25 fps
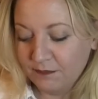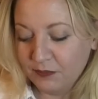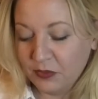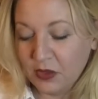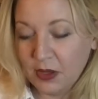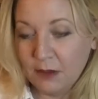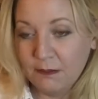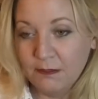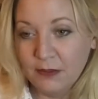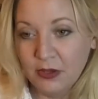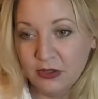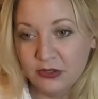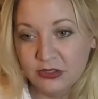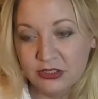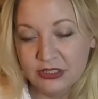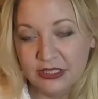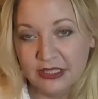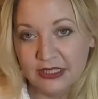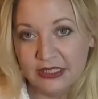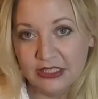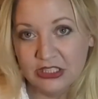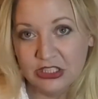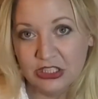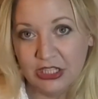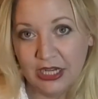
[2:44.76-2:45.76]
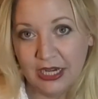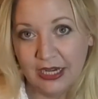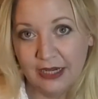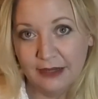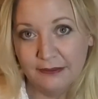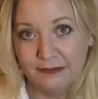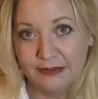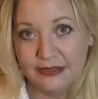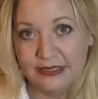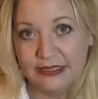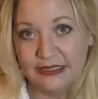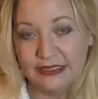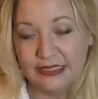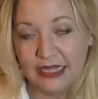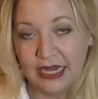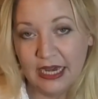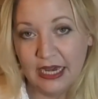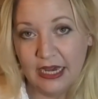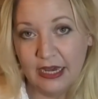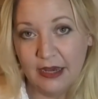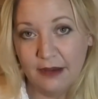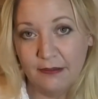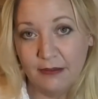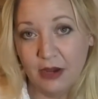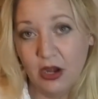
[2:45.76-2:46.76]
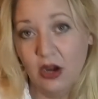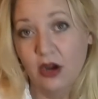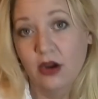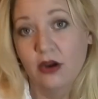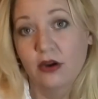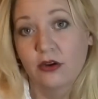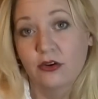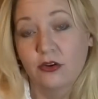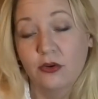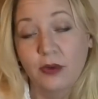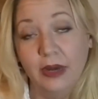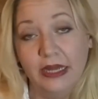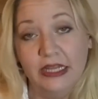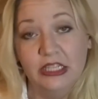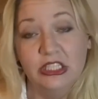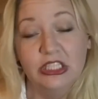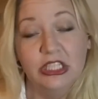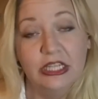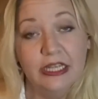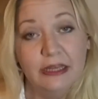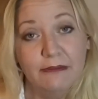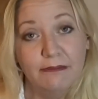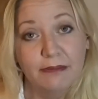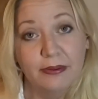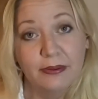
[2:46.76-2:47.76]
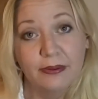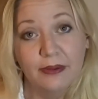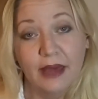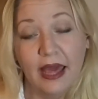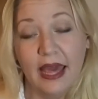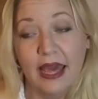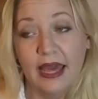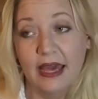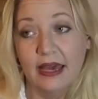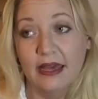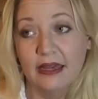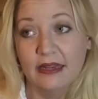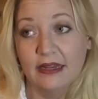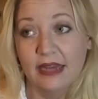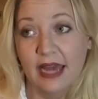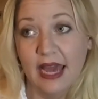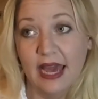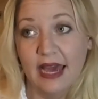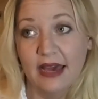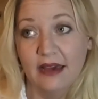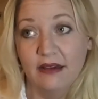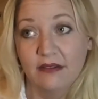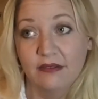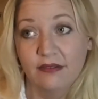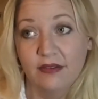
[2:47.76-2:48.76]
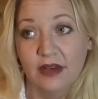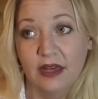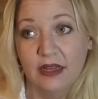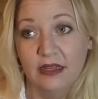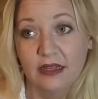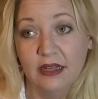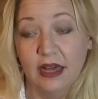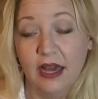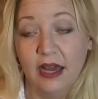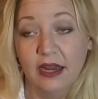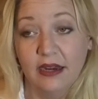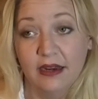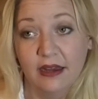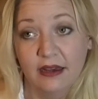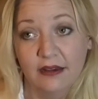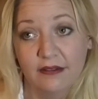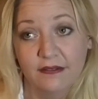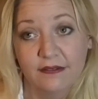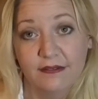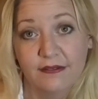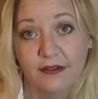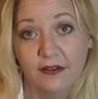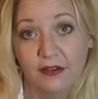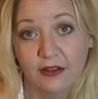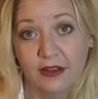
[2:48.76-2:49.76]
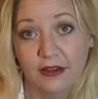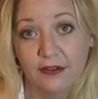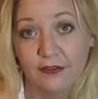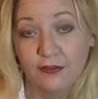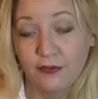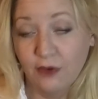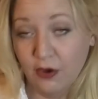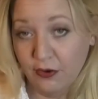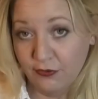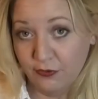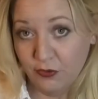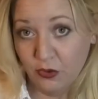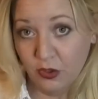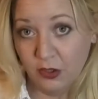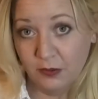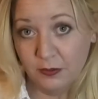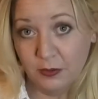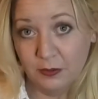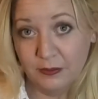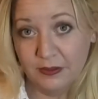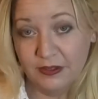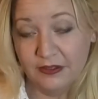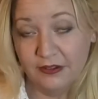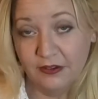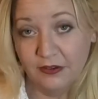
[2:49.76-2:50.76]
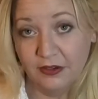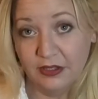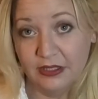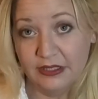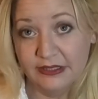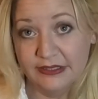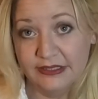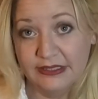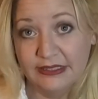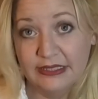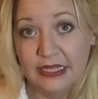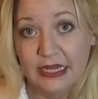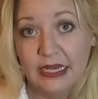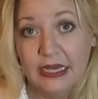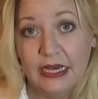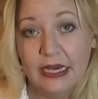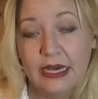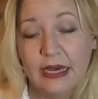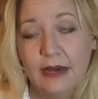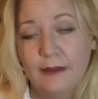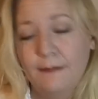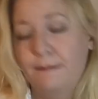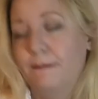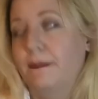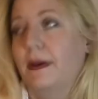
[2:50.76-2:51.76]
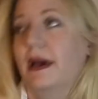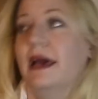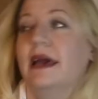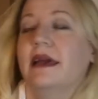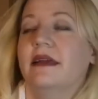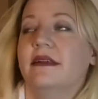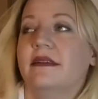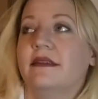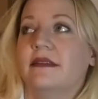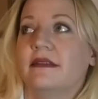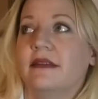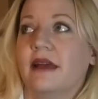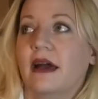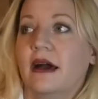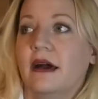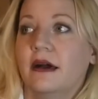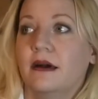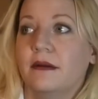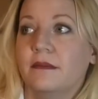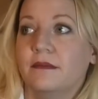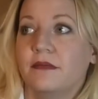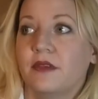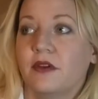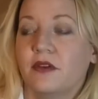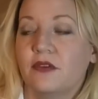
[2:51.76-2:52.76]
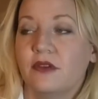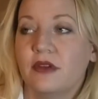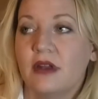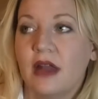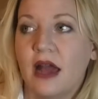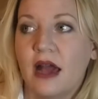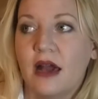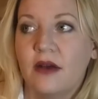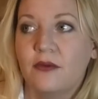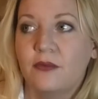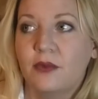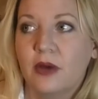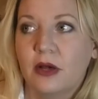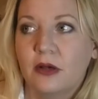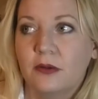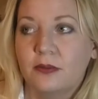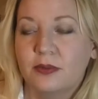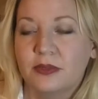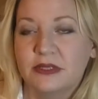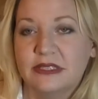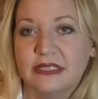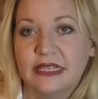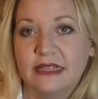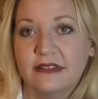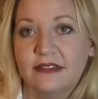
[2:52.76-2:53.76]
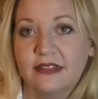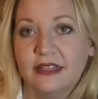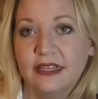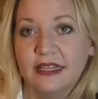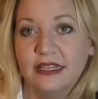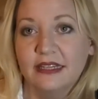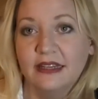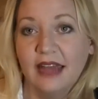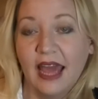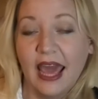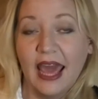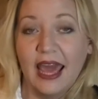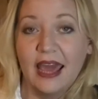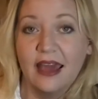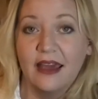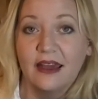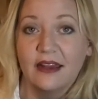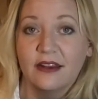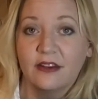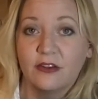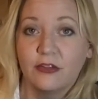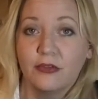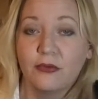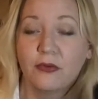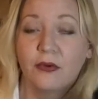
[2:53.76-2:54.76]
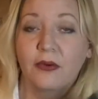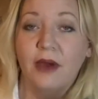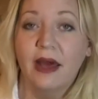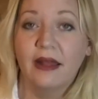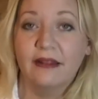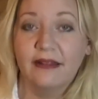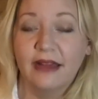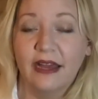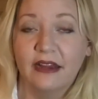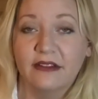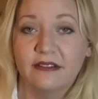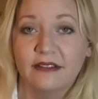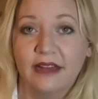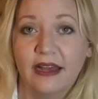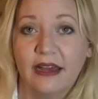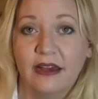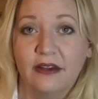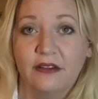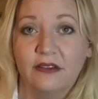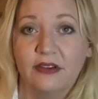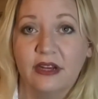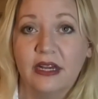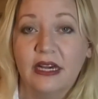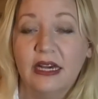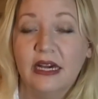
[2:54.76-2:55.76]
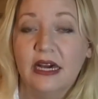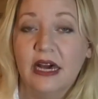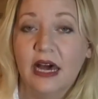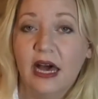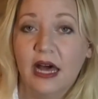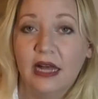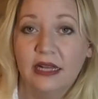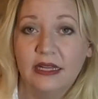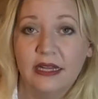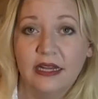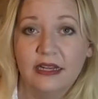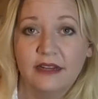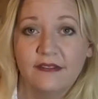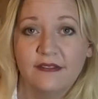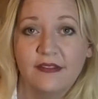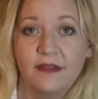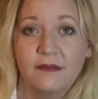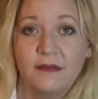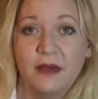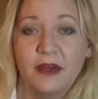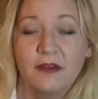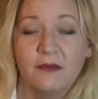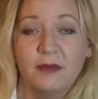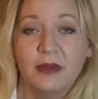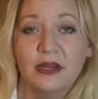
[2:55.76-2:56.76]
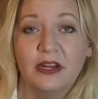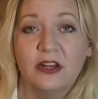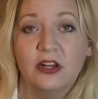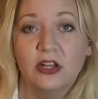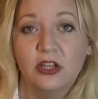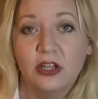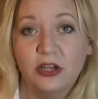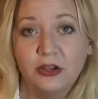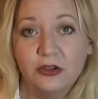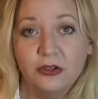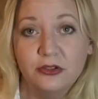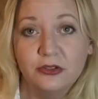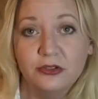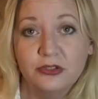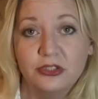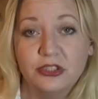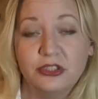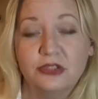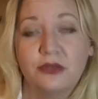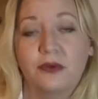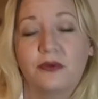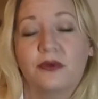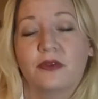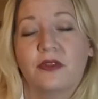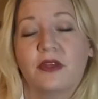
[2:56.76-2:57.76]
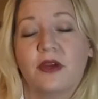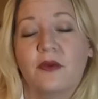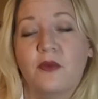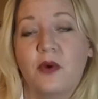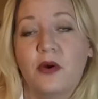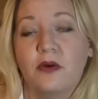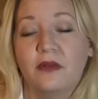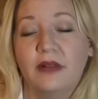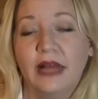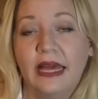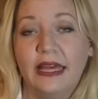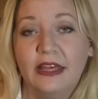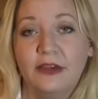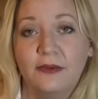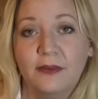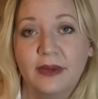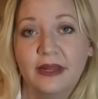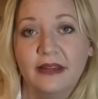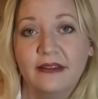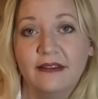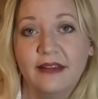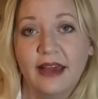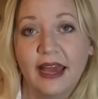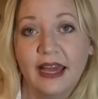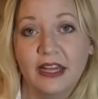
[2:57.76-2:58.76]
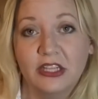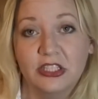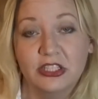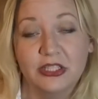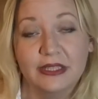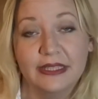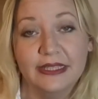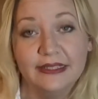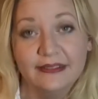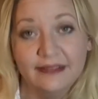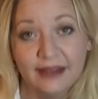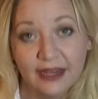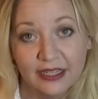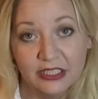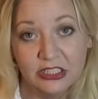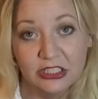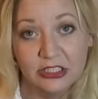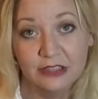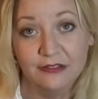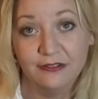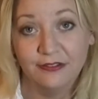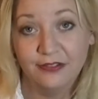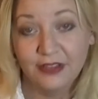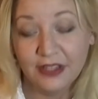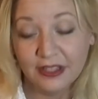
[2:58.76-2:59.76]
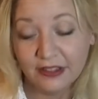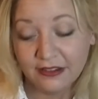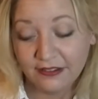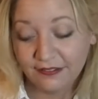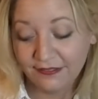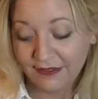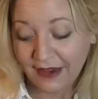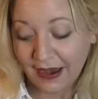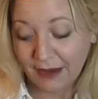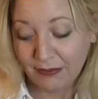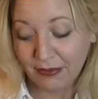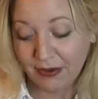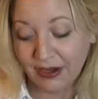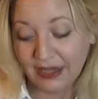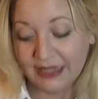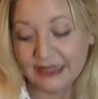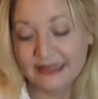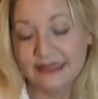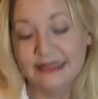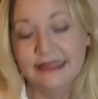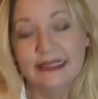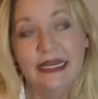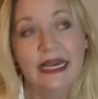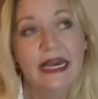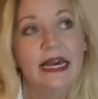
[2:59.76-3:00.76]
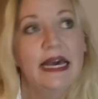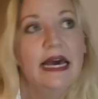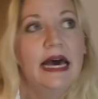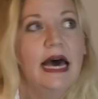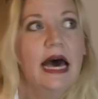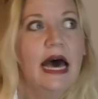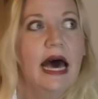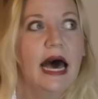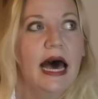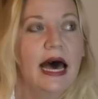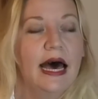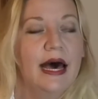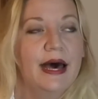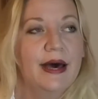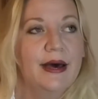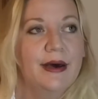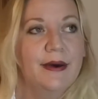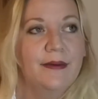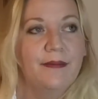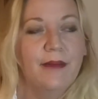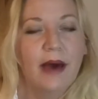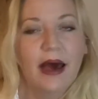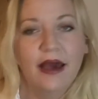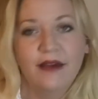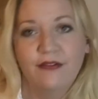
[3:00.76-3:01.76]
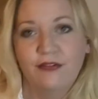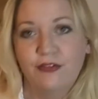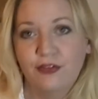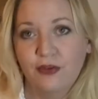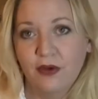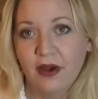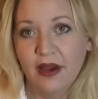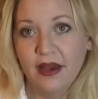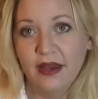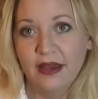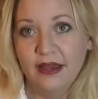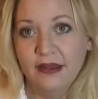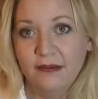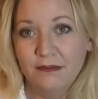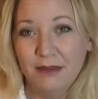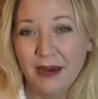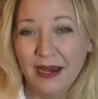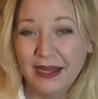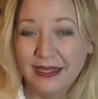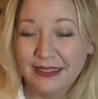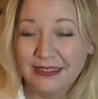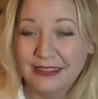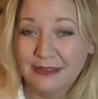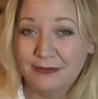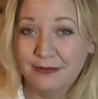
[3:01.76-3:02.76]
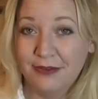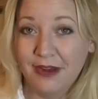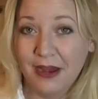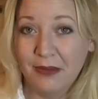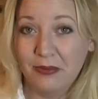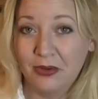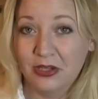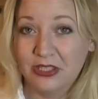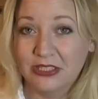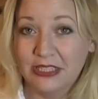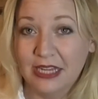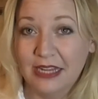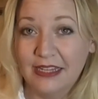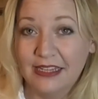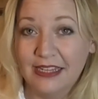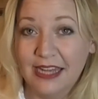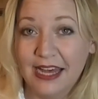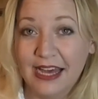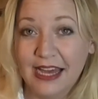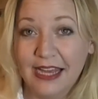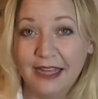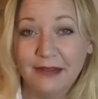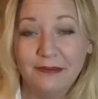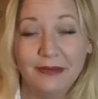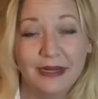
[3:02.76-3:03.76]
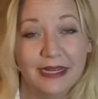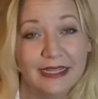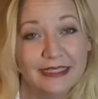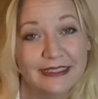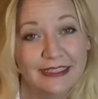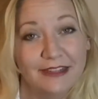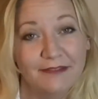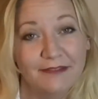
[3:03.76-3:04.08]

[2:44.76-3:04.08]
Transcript: most of the shops are quite cheap and have a lot of fairly affordable materials, but they're not well presented, and throughout lockdown a lot of them have been closed, or they won't let you in to actually touch and feel the fabrics. I've tried buying some fabrics online, but as I